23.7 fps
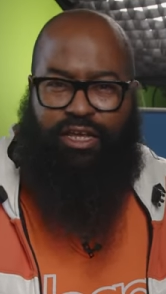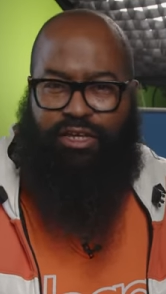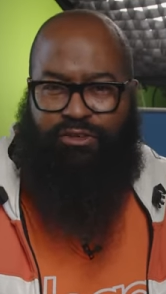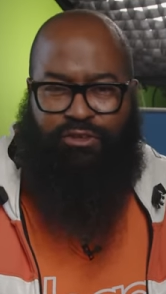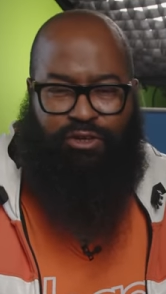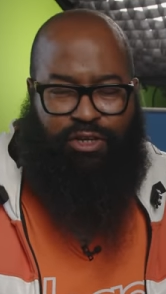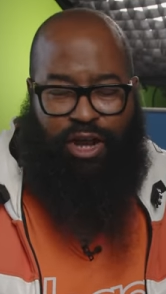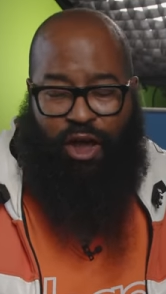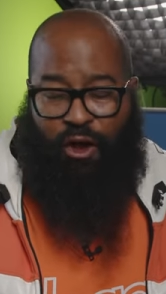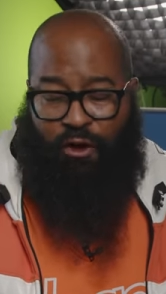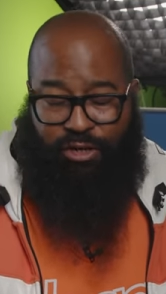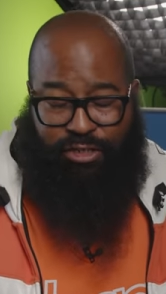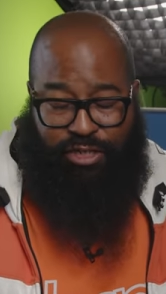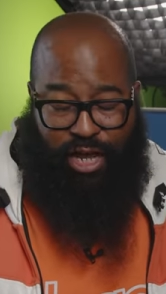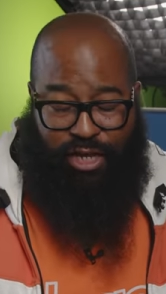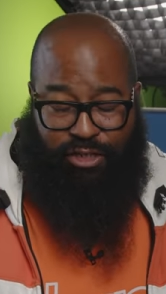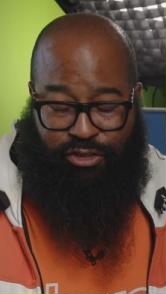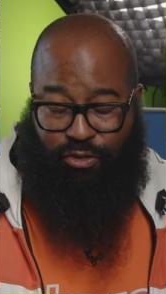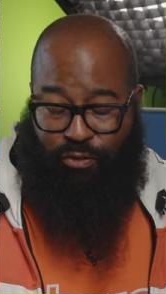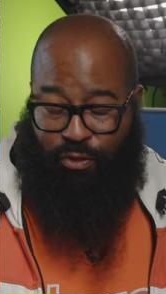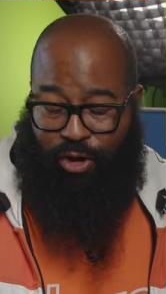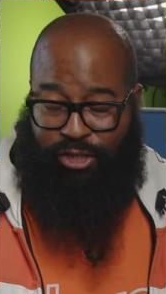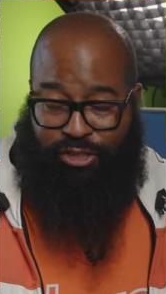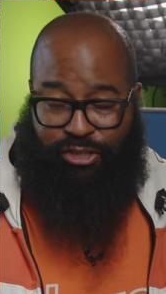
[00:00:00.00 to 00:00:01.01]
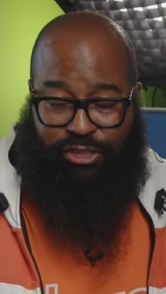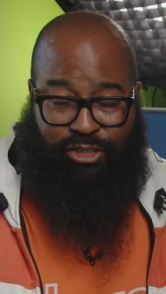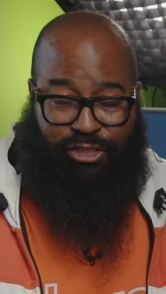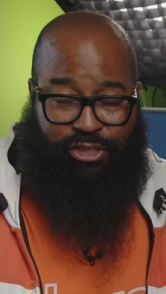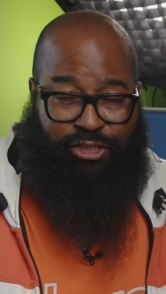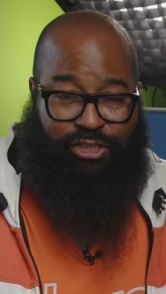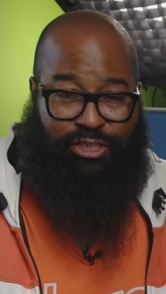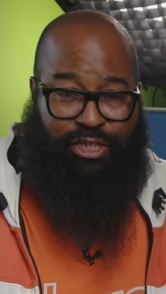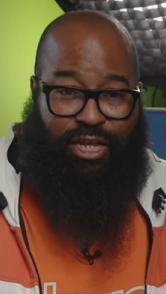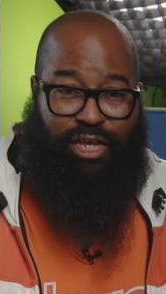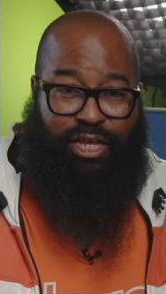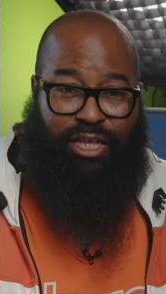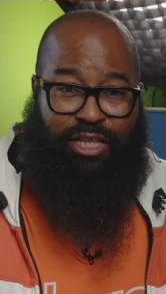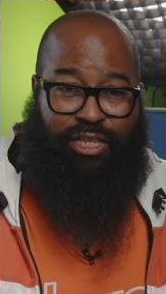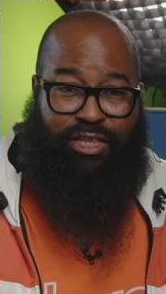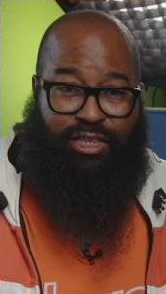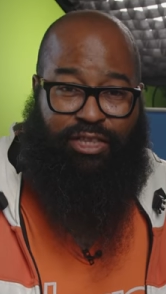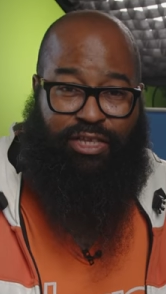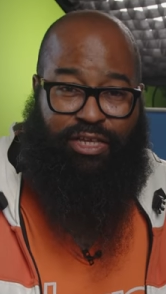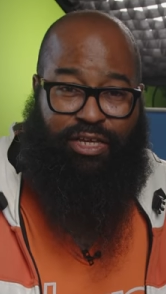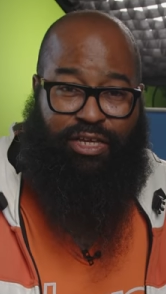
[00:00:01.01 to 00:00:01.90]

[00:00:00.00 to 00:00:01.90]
you can always ask questions in